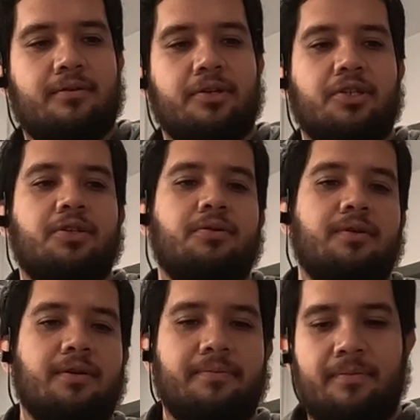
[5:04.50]
crunch to
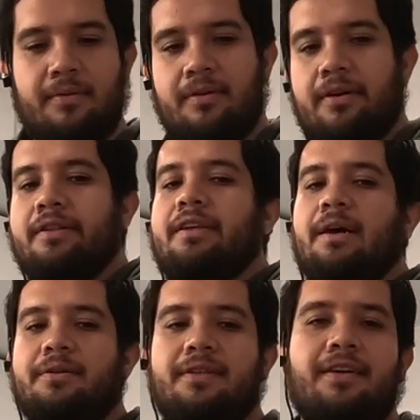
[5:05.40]
them on the
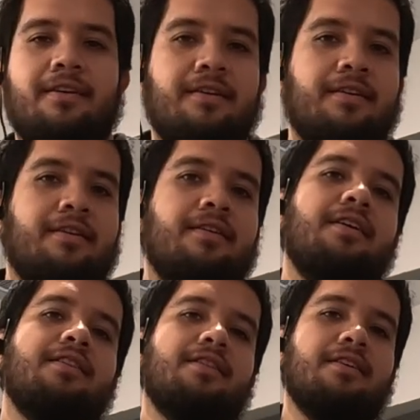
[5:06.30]
outside,
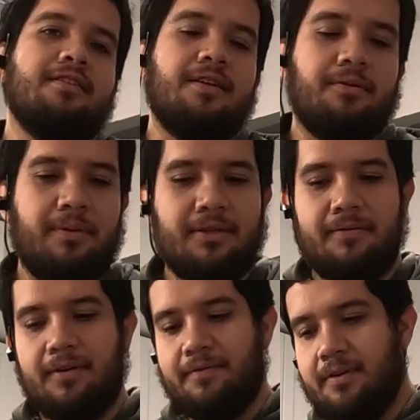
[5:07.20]
and that the inside remains
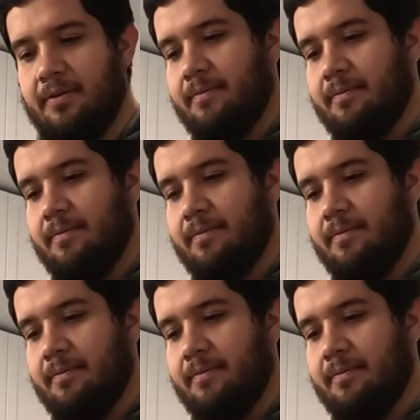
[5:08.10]
fluffy.